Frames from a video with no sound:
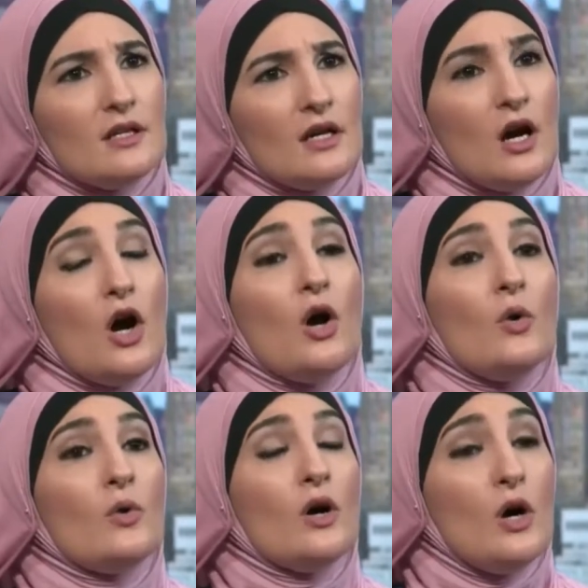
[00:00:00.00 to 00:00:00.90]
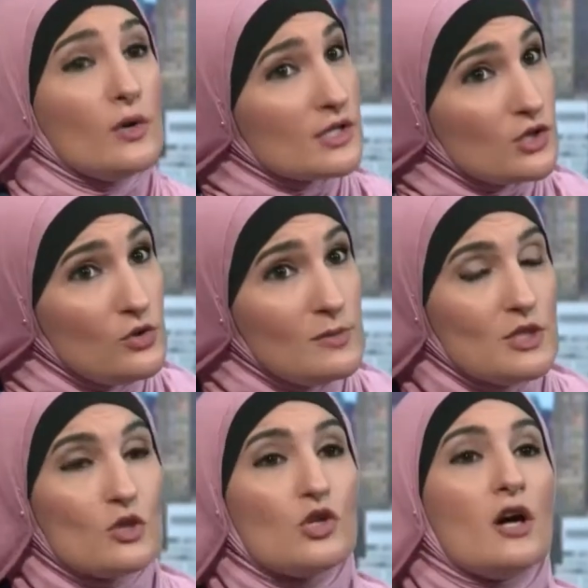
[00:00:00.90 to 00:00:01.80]
Oh, excuse me,
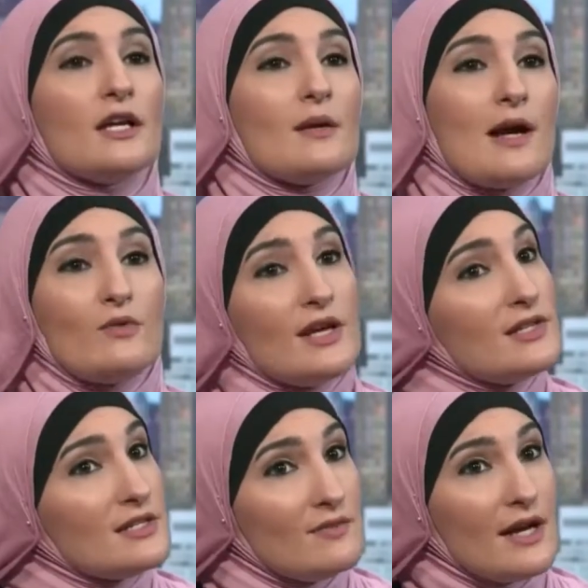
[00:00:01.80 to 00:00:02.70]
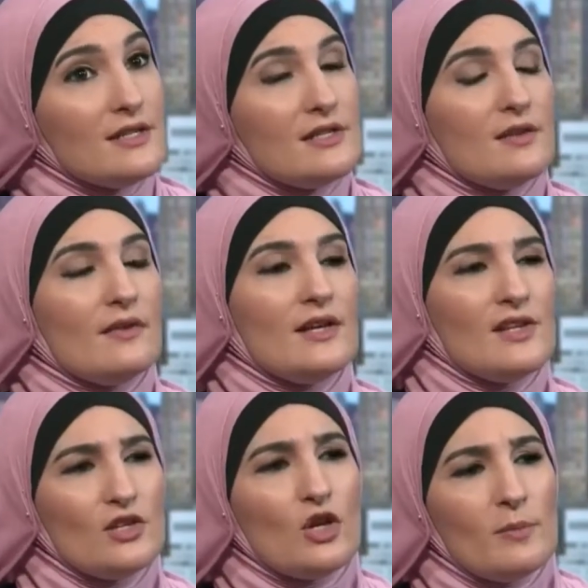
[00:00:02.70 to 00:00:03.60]
so talking about race is divisive. I
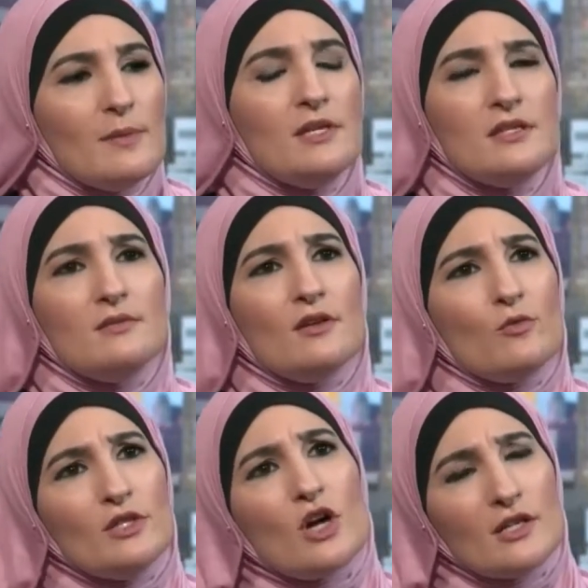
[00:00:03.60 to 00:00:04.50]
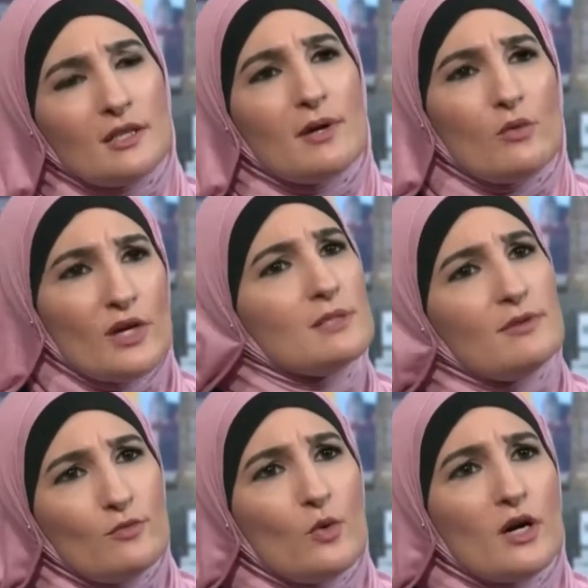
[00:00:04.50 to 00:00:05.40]
said, you know, maybe if we talked about race
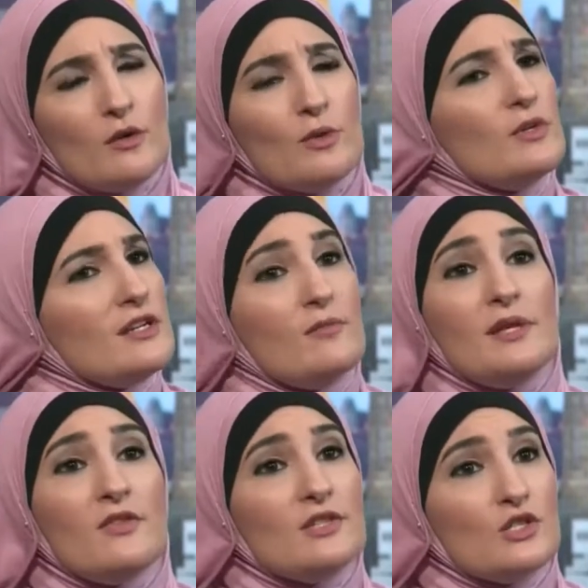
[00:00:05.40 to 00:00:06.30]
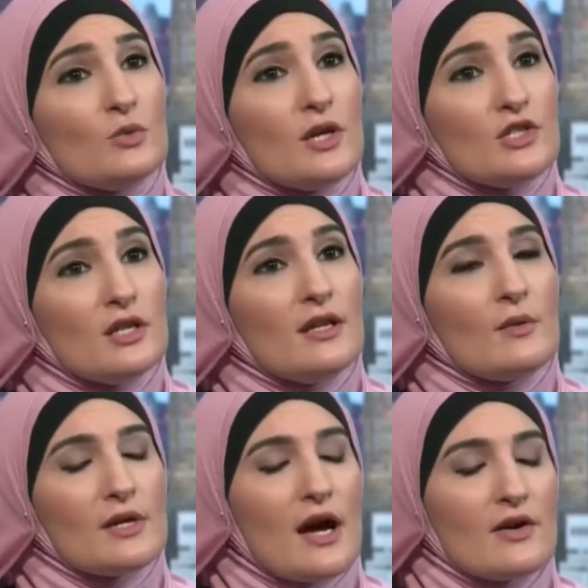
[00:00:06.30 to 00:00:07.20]
before, we wouldn't have been in the situation that
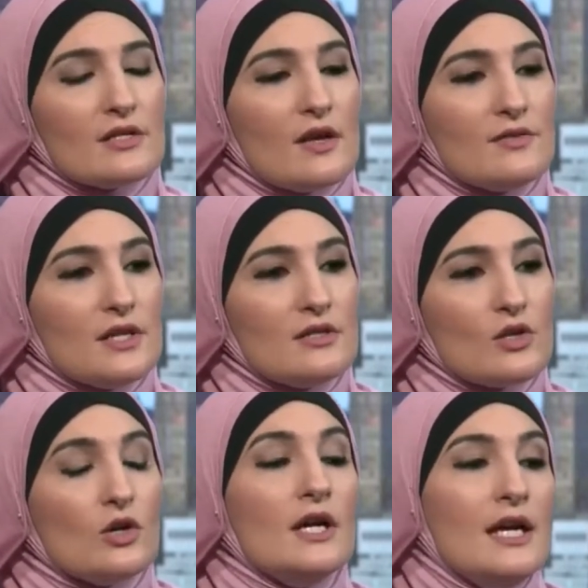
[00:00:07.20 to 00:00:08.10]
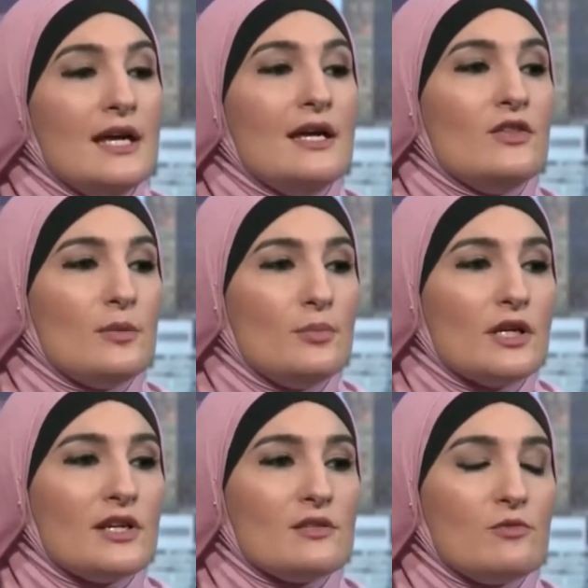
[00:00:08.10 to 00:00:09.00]
we got ourselves in. So the
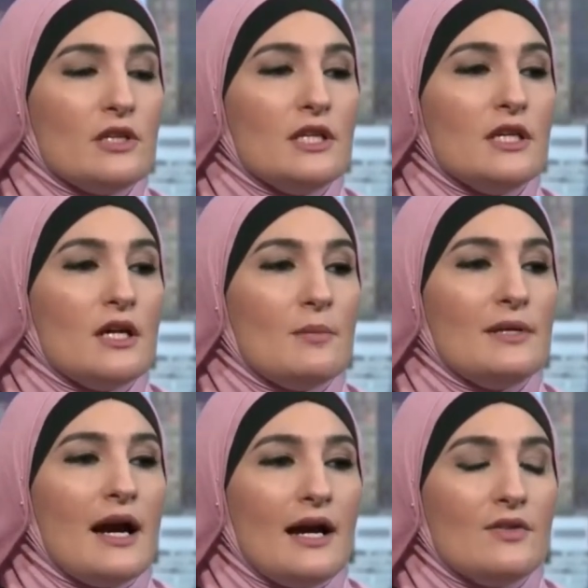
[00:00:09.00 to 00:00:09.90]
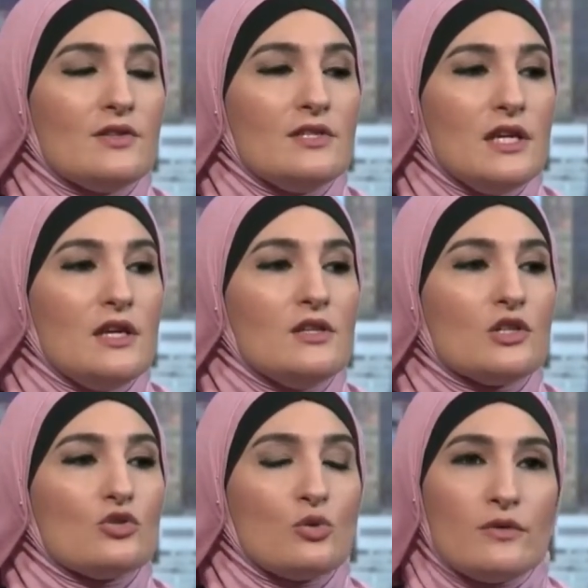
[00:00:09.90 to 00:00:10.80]
book is really a behind the scenes, a
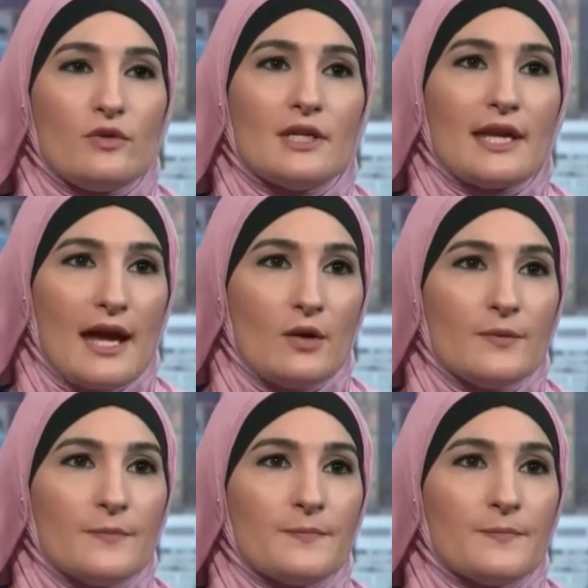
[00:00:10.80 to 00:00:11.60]
truthful account